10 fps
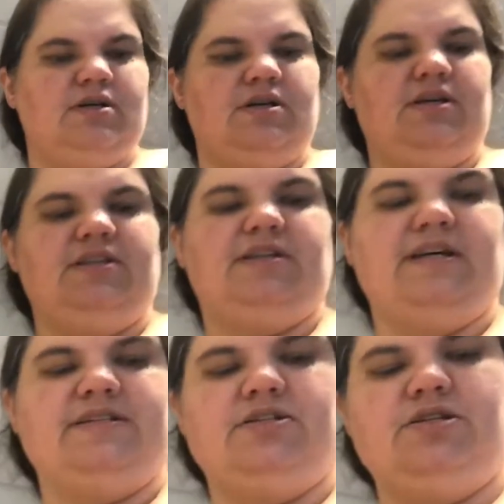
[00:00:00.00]
in the
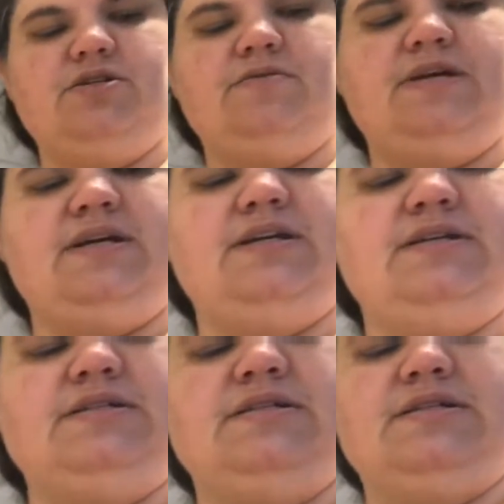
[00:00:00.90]
last 2
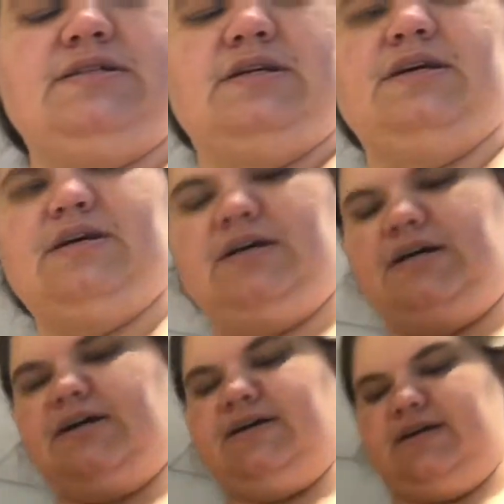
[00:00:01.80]
days?
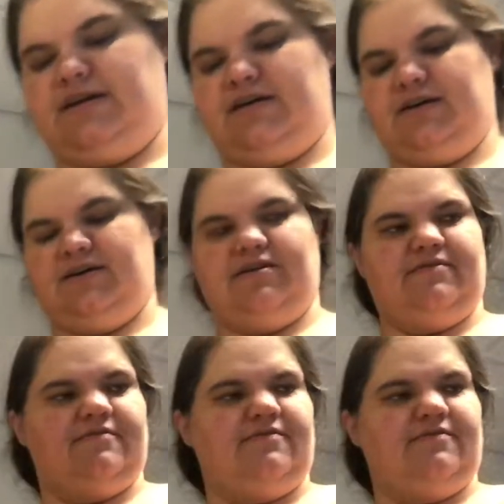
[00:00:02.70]
I have